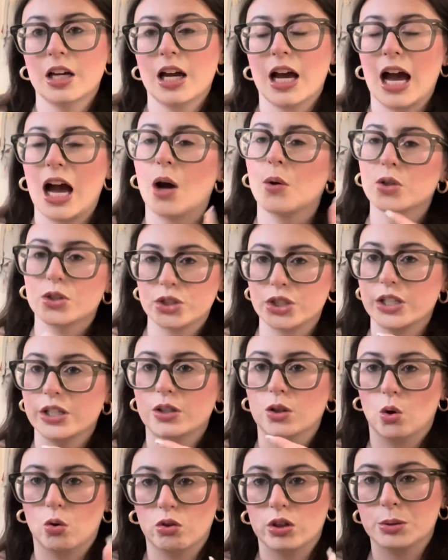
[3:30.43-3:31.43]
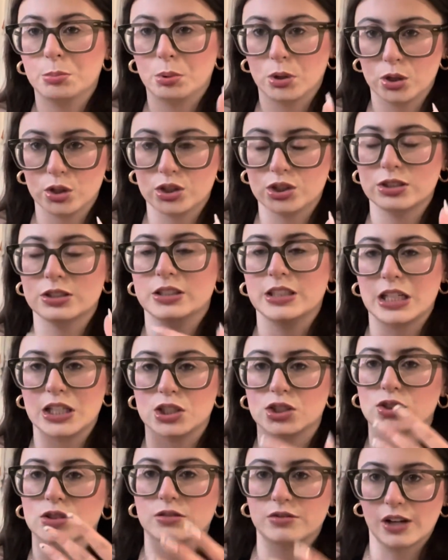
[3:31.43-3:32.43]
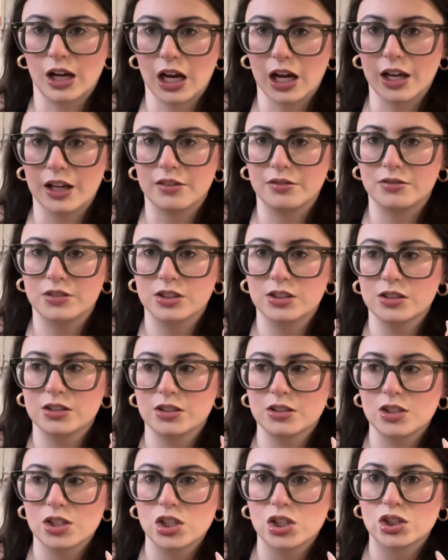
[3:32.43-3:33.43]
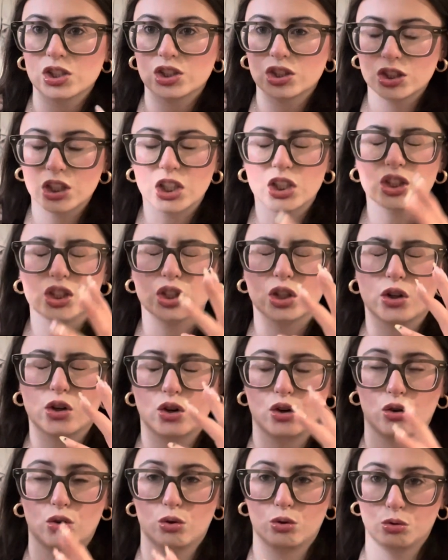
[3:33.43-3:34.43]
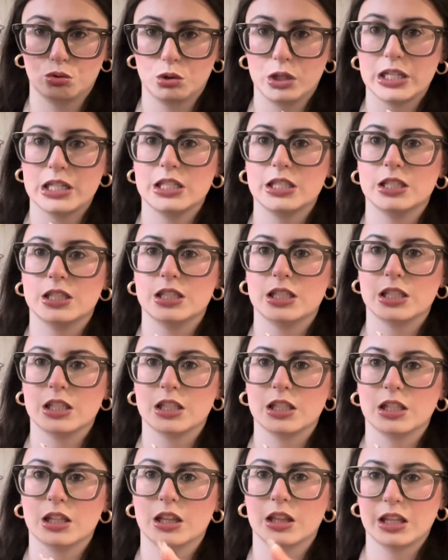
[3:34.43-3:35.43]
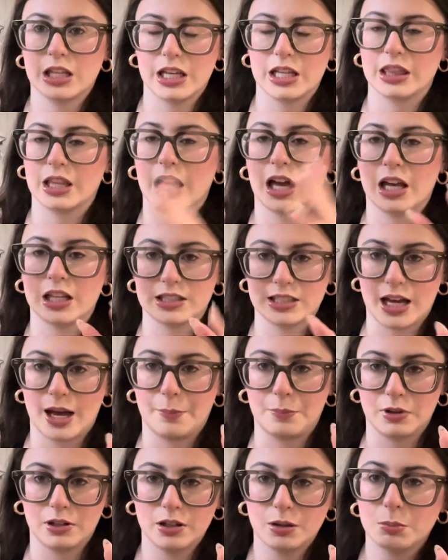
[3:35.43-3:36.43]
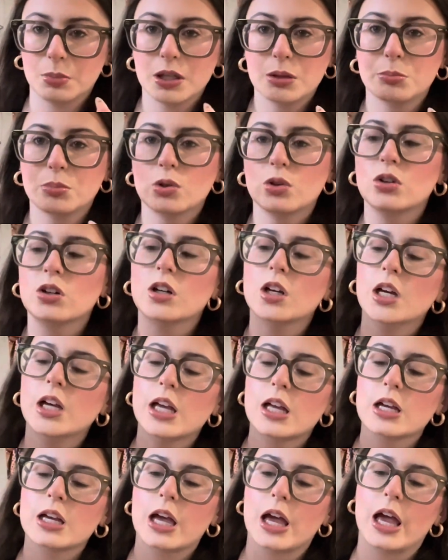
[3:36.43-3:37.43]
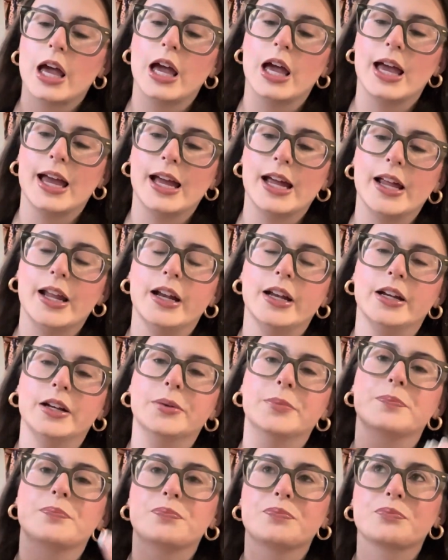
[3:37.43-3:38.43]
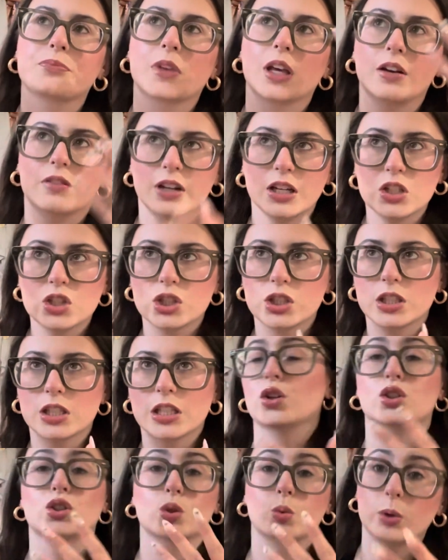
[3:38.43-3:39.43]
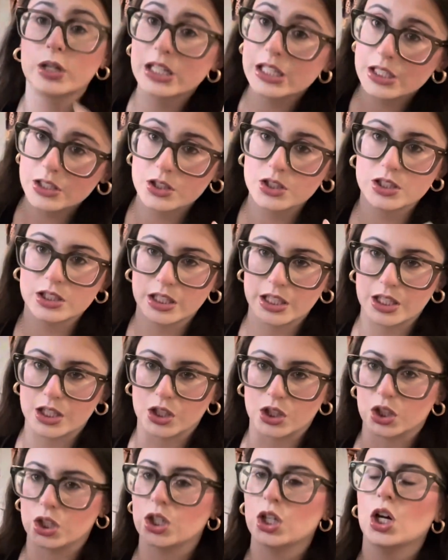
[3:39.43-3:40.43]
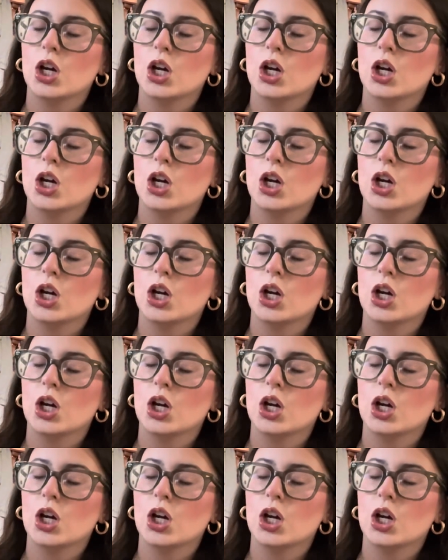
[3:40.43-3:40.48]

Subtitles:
How is she the only person that survived such a crazy thing that has happened to people? And eventually, 20 years later,